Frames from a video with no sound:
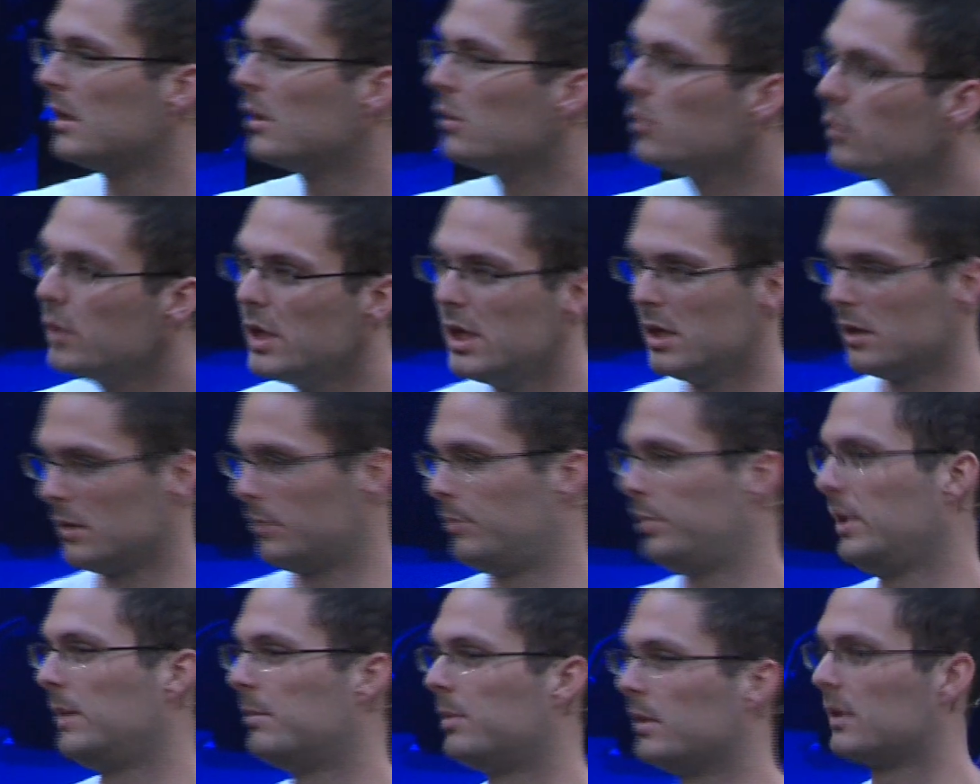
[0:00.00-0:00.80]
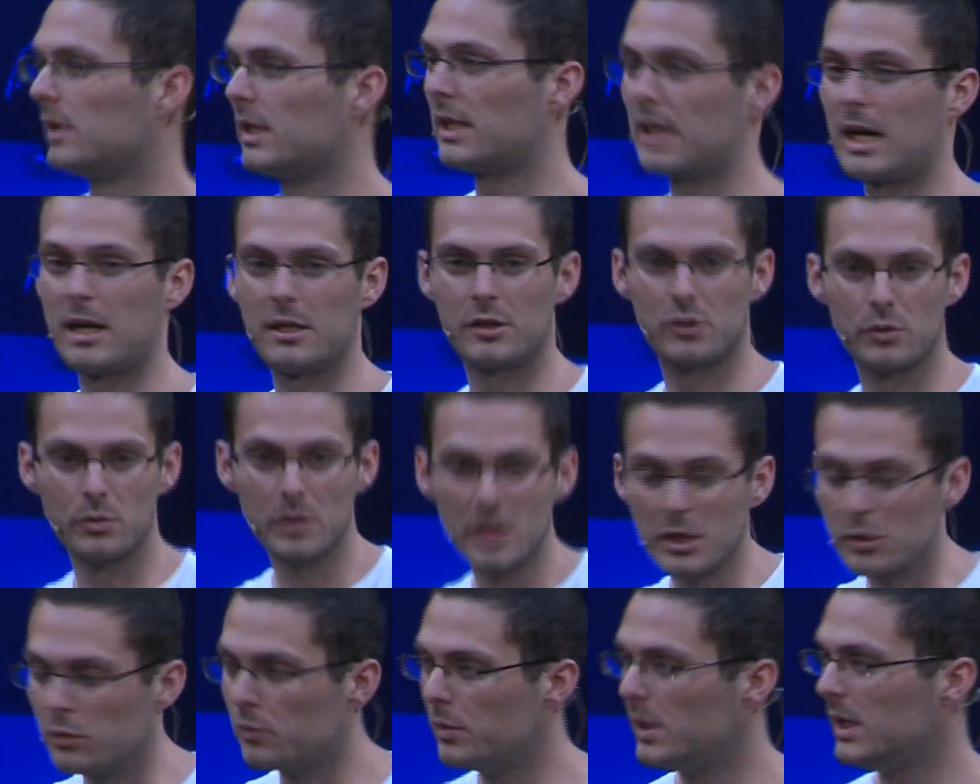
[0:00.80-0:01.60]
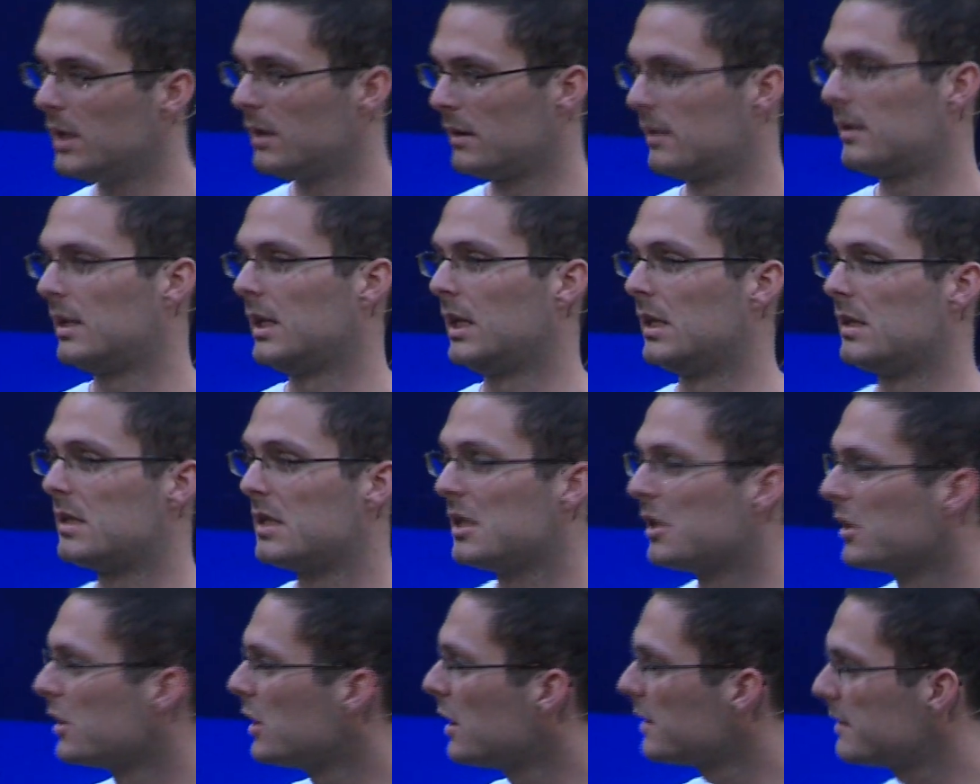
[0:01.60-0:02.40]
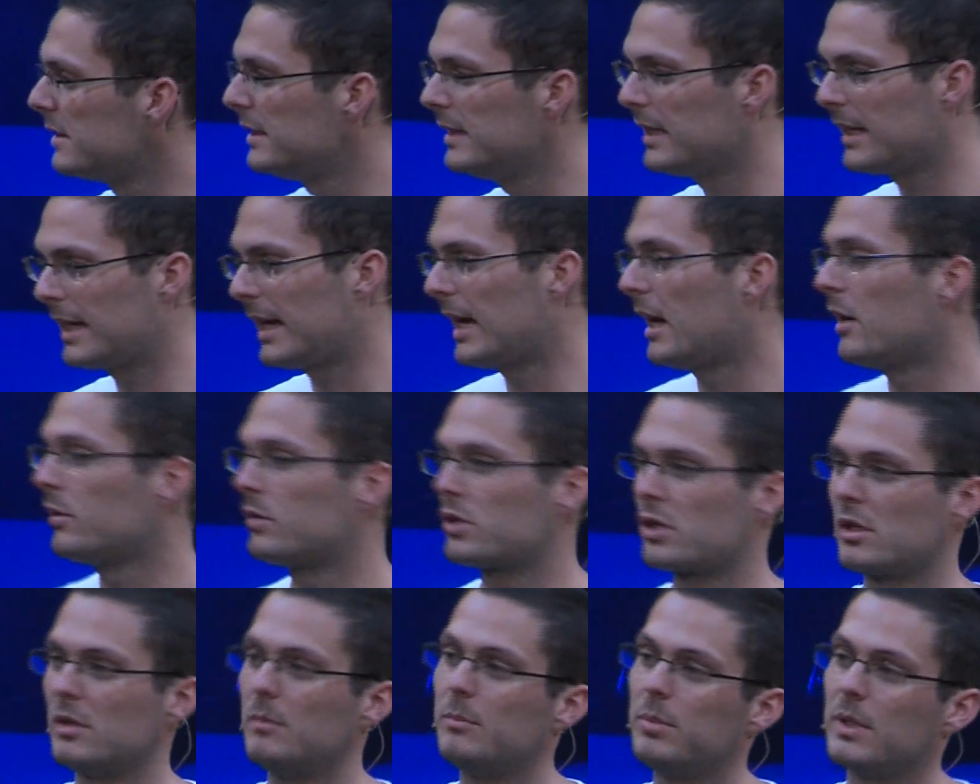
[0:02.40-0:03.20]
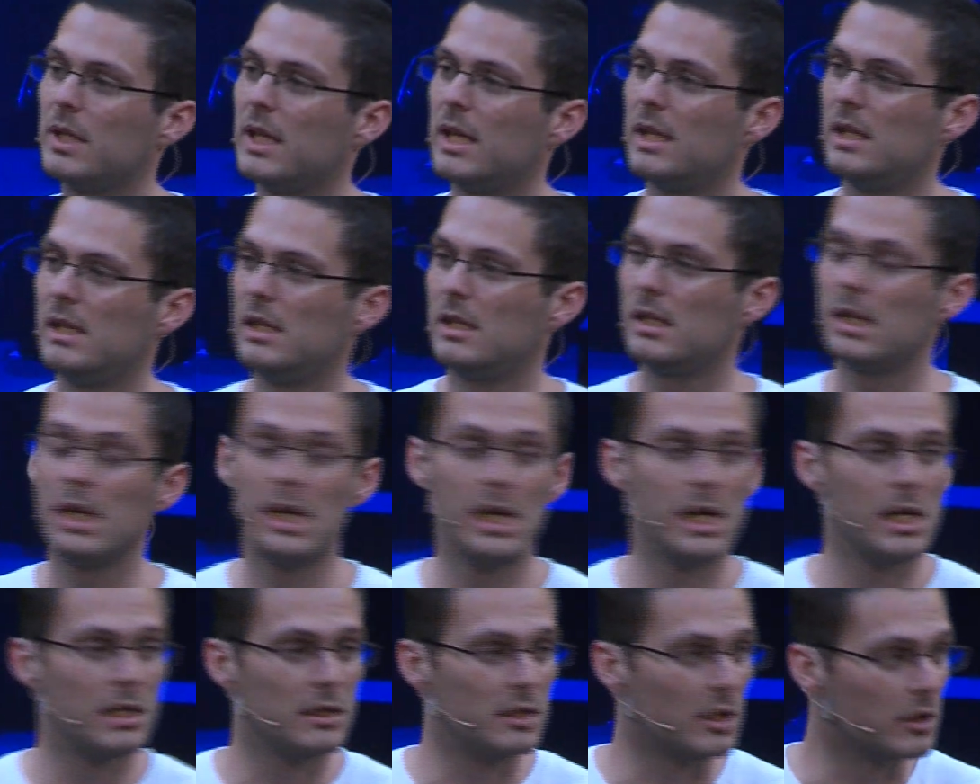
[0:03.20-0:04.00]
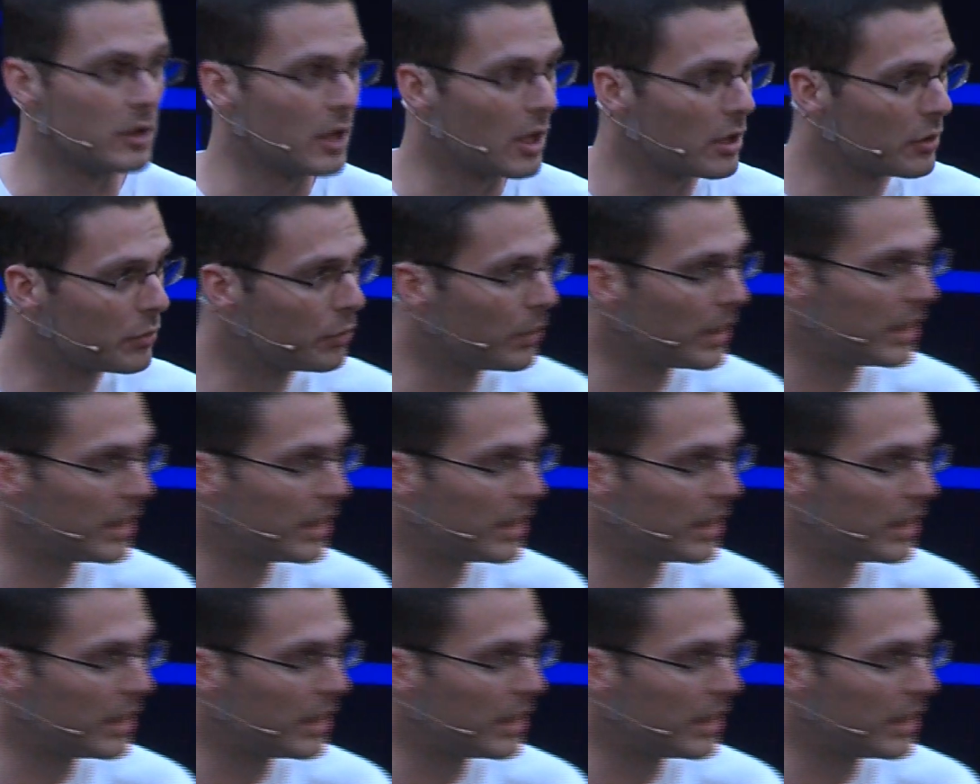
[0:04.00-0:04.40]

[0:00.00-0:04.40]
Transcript: Real people that are doing real things. They are not in the couch complaining. They're not